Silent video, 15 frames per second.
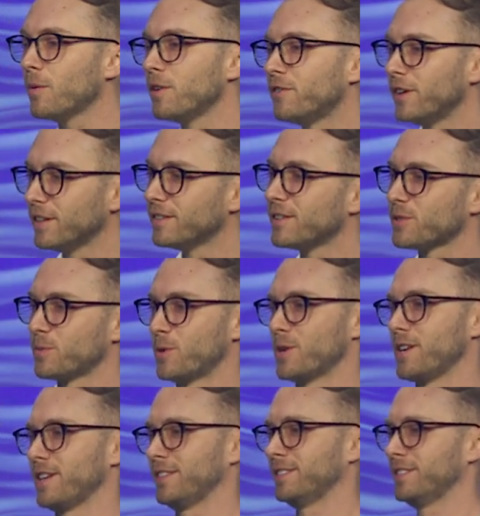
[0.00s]
we feeling this
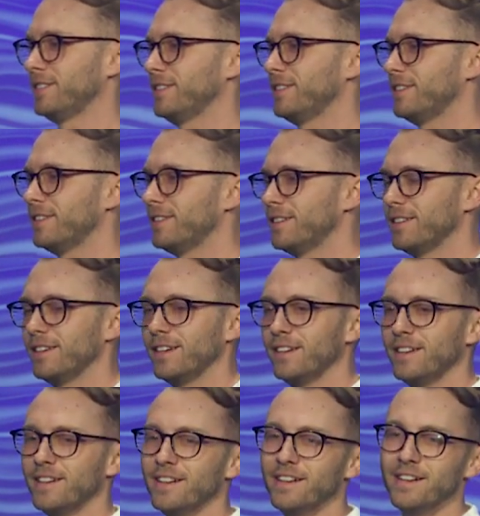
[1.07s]
morning?
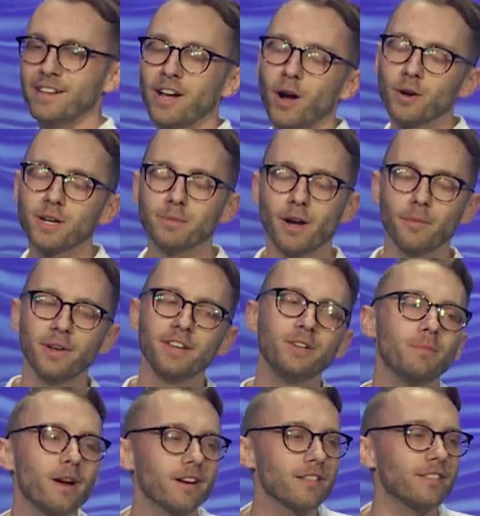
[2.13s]
Oh, come on, we can
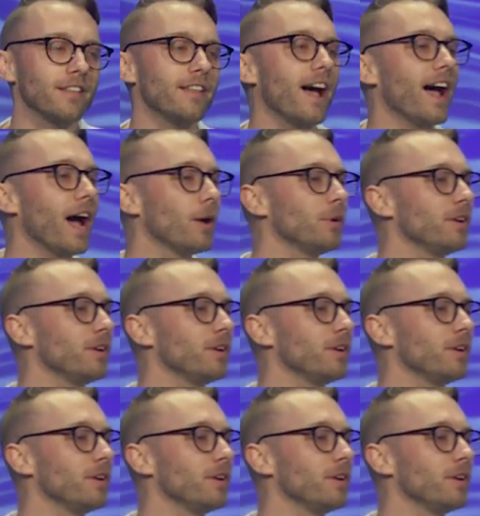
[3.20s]
do better than that. How